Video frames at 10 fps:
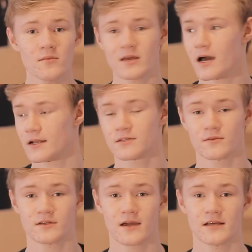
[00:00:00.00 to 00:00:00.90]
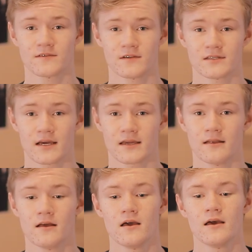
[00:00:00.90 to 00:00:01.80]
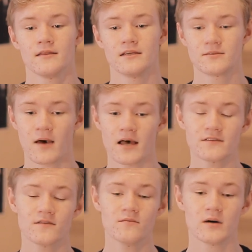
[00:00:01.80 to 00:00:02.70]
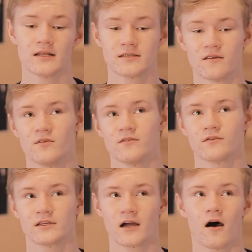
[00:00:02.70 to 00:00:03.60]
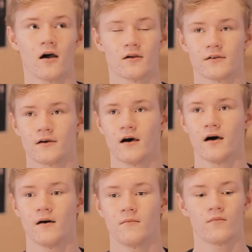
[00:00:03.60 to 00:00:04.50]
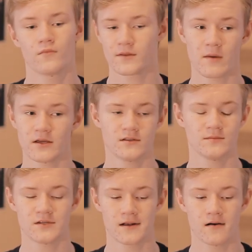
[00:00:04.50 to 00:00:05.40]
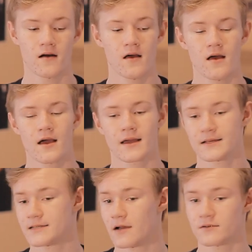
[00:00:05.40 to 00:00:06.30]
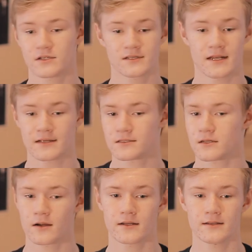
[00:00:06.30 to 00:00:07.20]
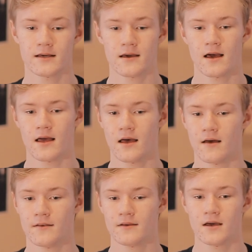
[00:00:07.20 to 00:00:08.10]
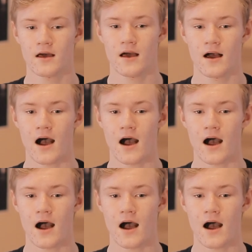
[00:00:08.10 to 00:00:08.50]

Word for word: I'm gonna be honest with you guys for a second. These past few months have been really hard um, with my YouTube channel because I was just getting started and